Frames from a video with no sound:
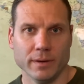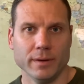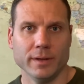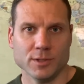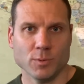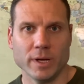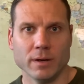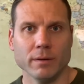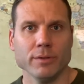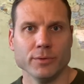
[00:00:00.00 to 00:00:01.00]
as
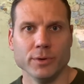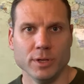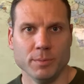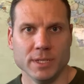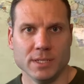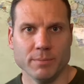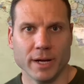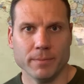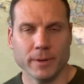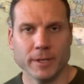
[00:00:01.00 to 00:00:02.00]
well through the UPT
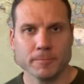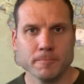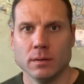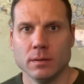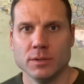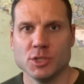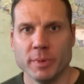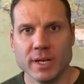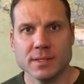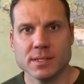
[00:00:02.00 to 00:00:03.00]
pipeline. So,
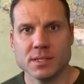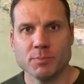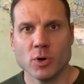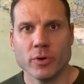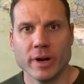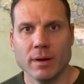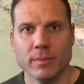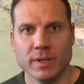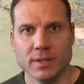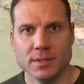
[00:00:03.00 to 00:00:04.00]
because this
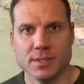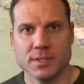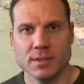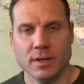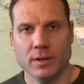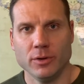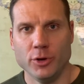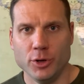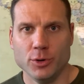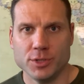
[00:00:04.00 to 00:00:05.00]
program is
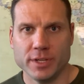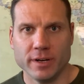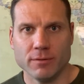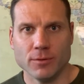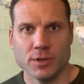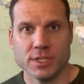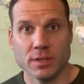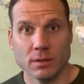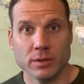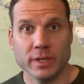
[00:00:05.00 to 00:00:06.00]
new to the Air Force and
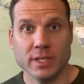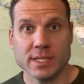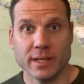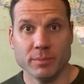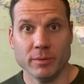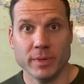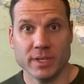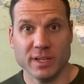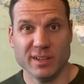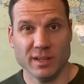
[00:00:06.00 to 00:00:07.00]
they're looking to
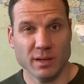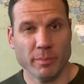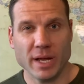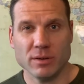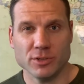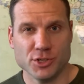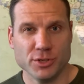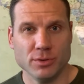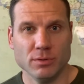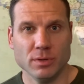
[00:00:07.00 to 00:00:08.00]
implement it about
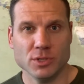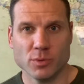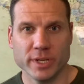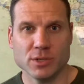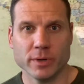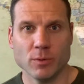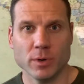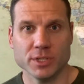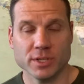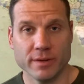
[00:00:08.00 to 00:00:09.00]
June
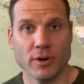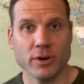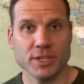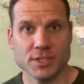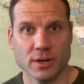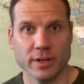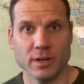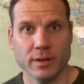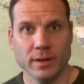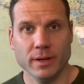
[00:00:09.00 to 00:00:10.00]
2021, so they've already
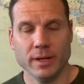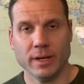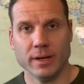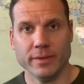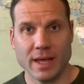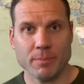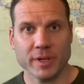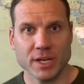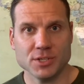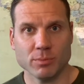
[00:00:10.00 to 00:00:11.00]
started uh, the
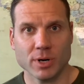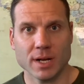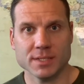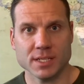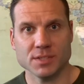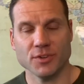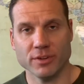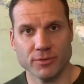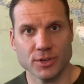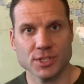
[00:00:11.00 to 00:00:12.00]
application process for the
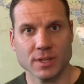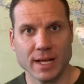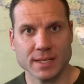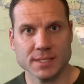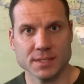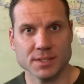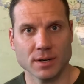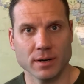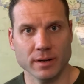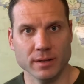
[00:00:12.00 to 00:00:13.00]
first class to
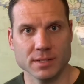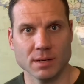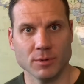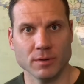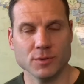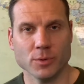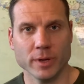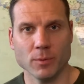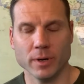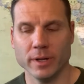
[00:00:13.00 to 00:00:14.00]
start in summer of
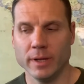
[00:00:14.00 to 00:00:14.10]
21.